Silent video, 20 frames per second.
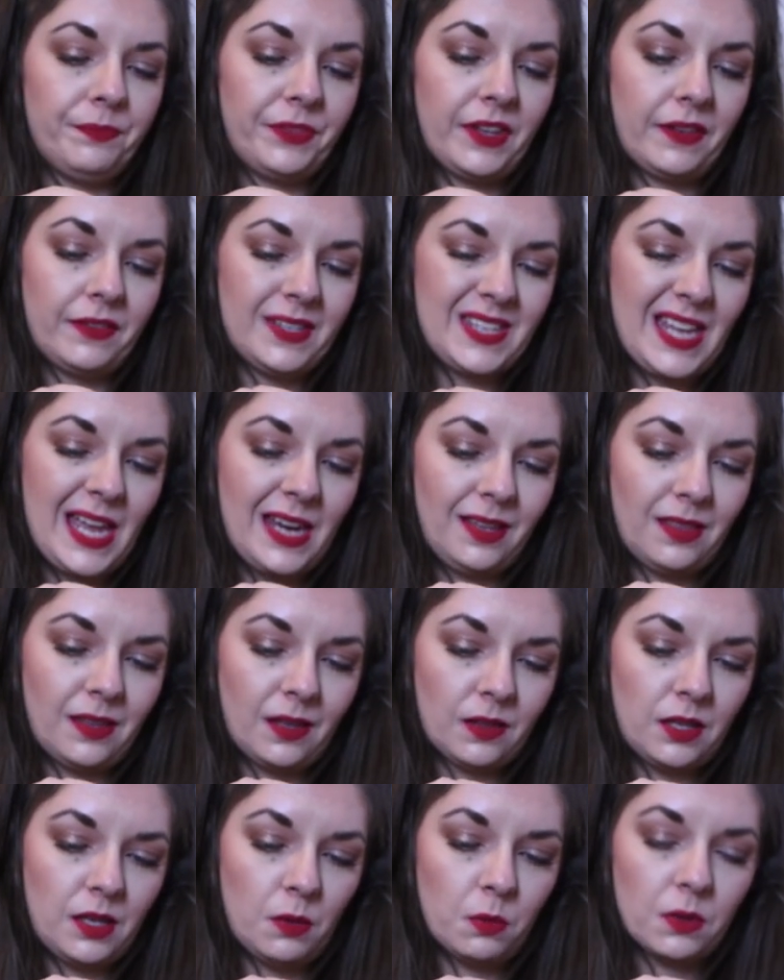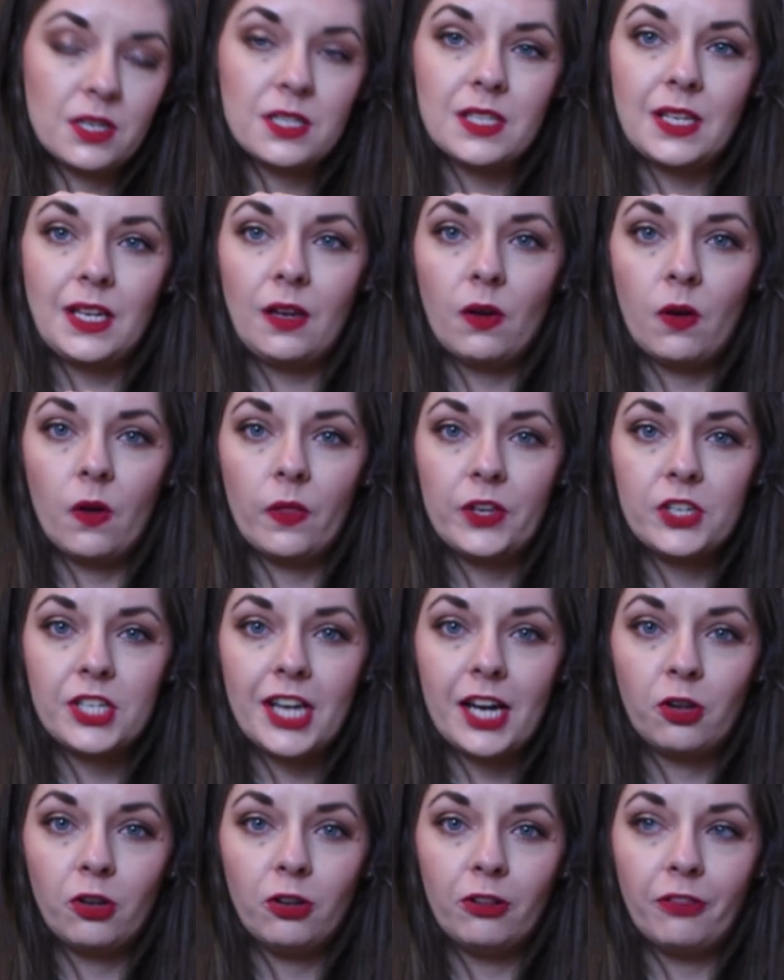If there's anything that you want to see on the
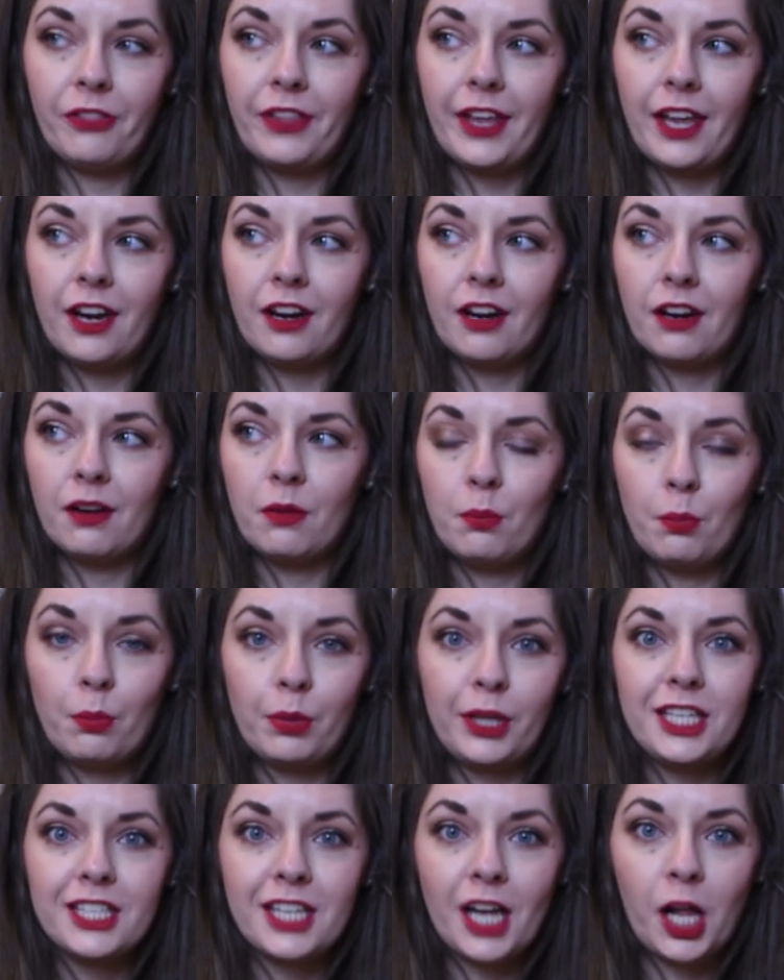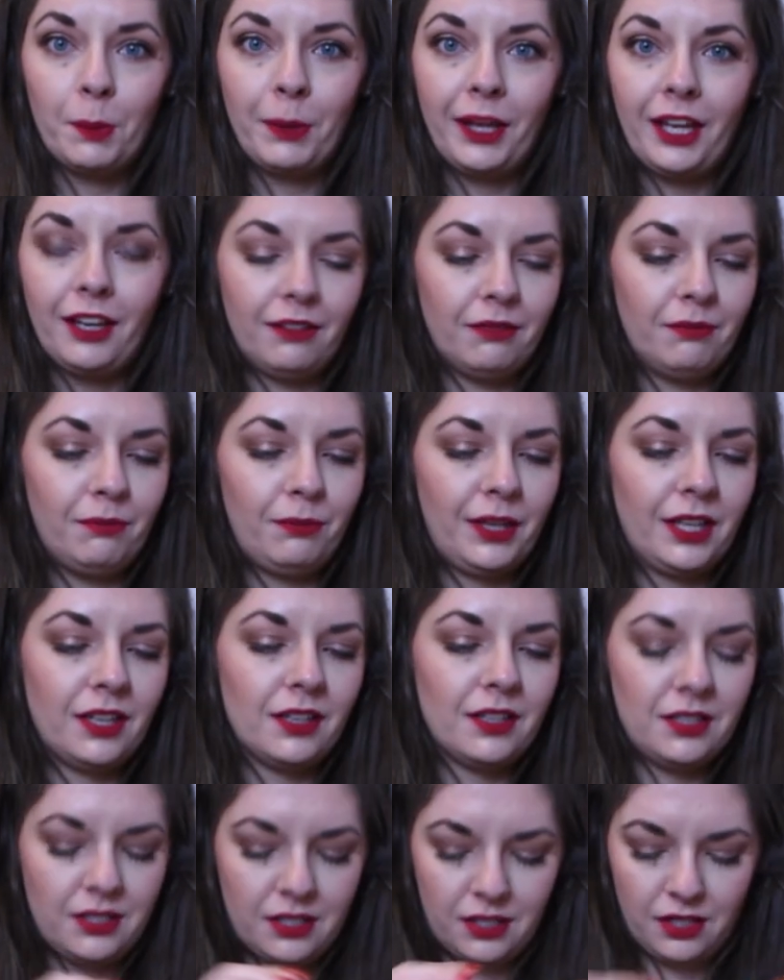channel, then please tell me,
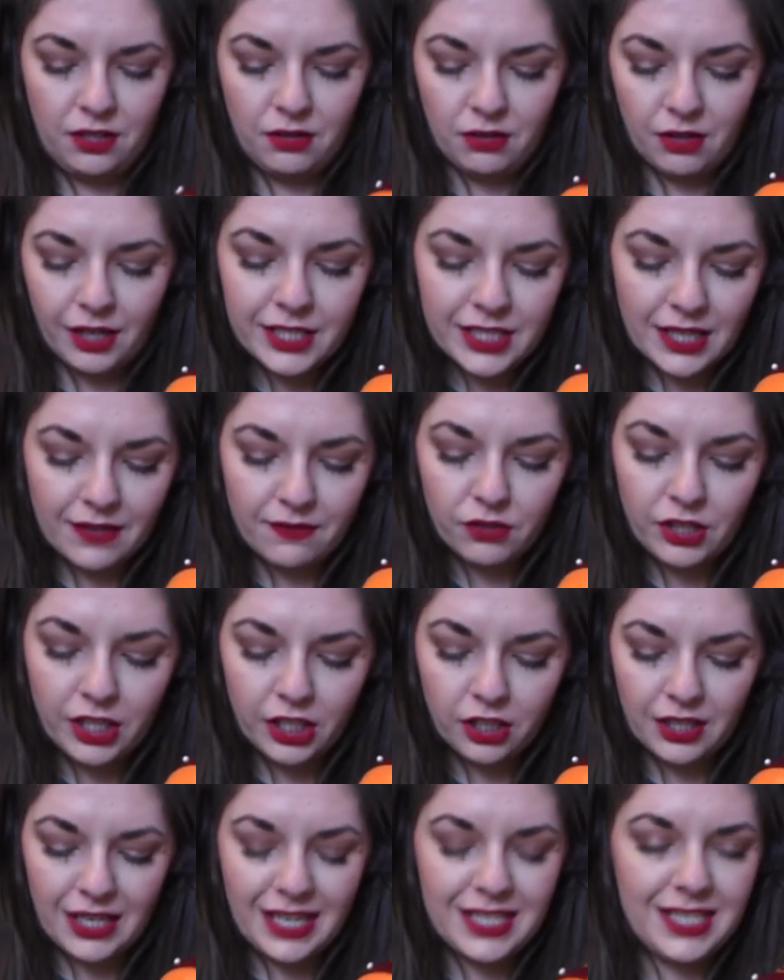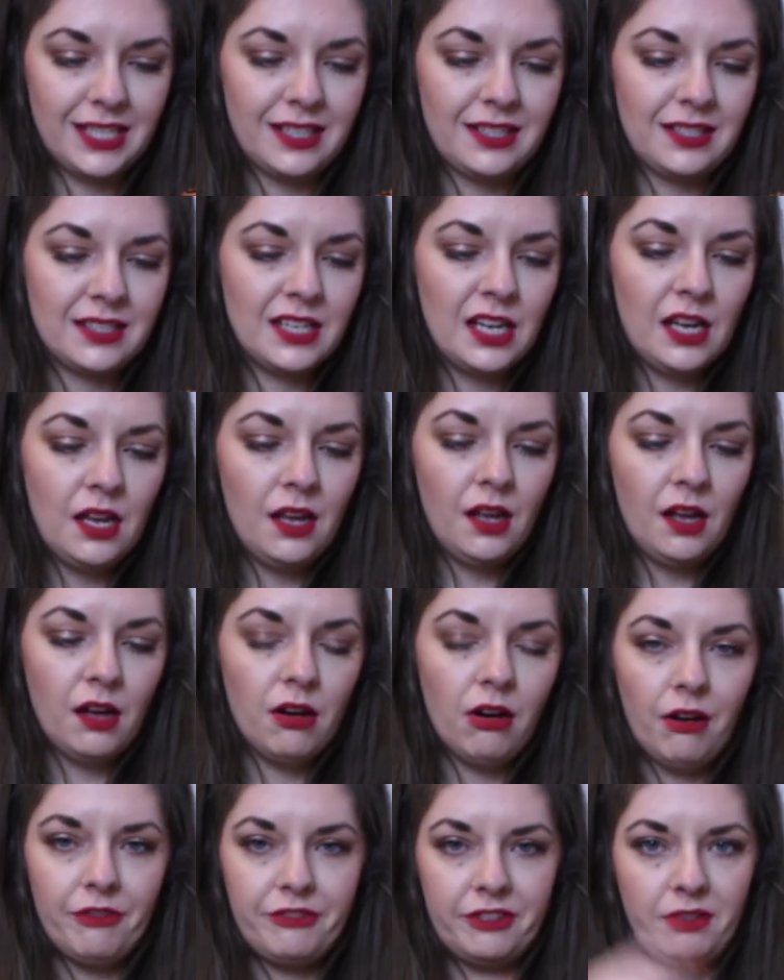because you guys have really good ideas,
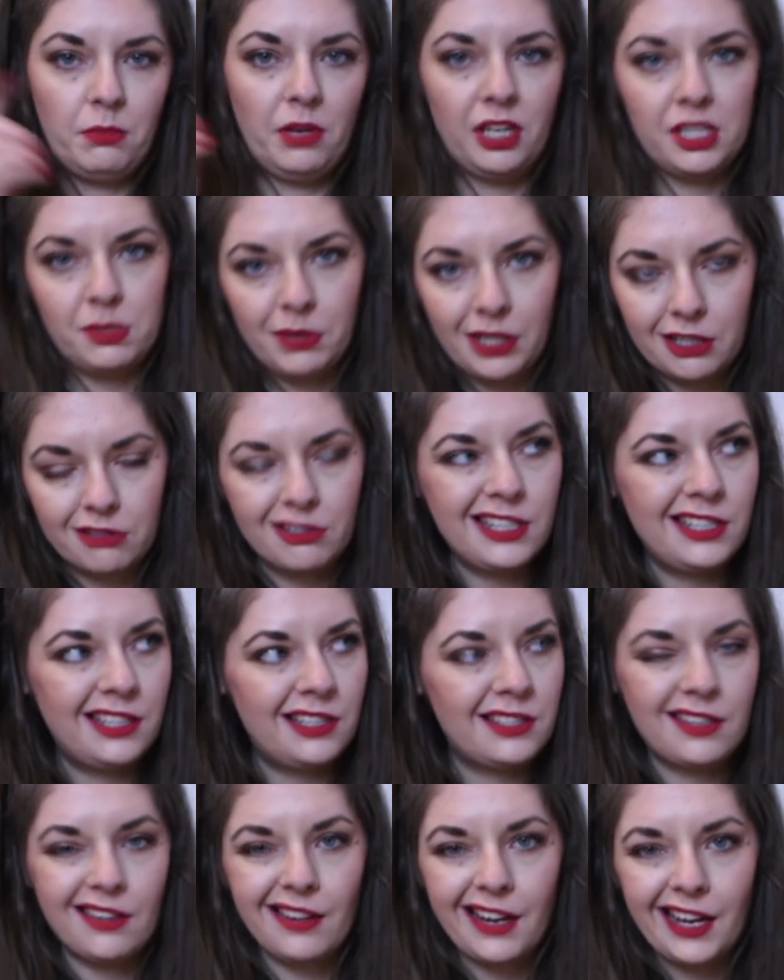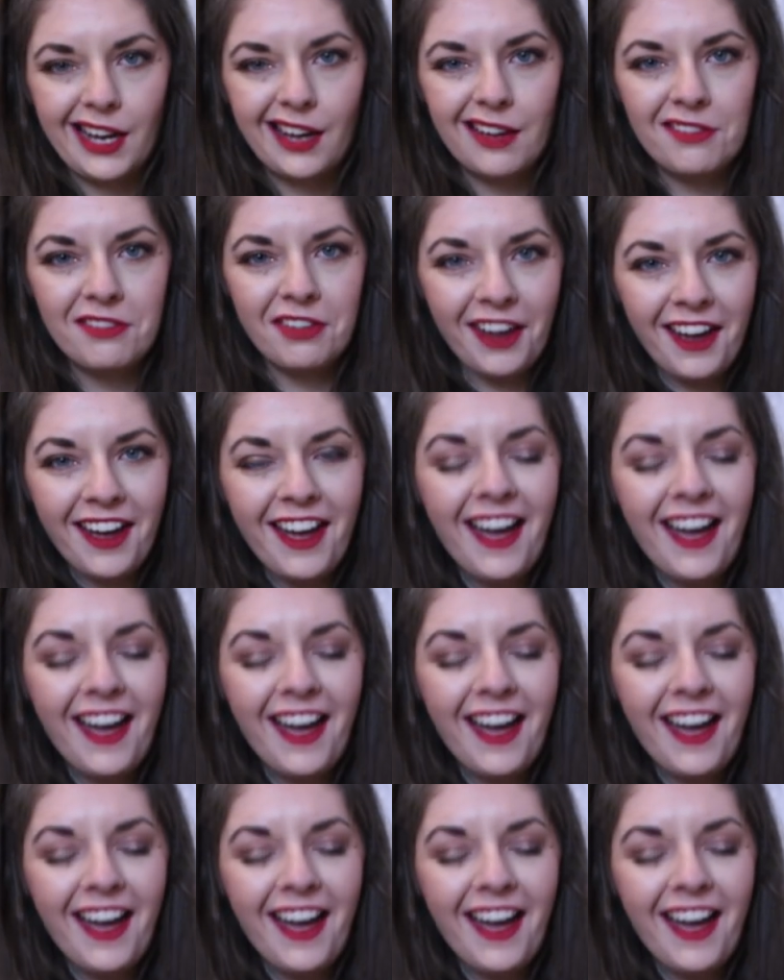often much better ideas than I have,